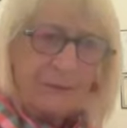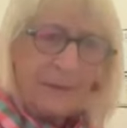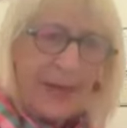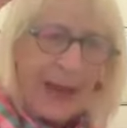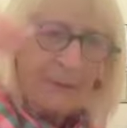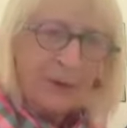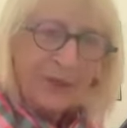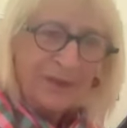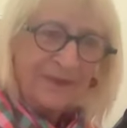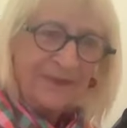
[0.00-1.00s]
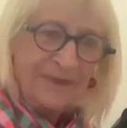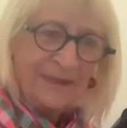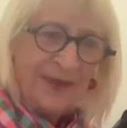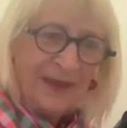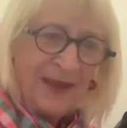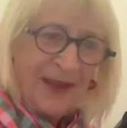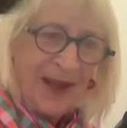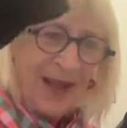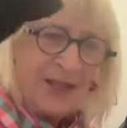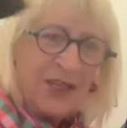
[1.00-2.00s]
cameras
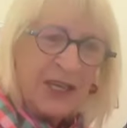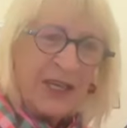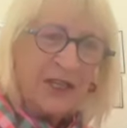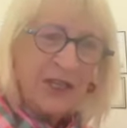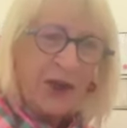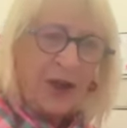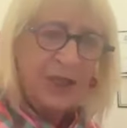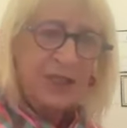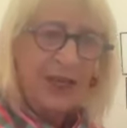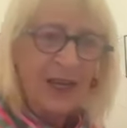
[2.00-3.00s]
and just intershot it.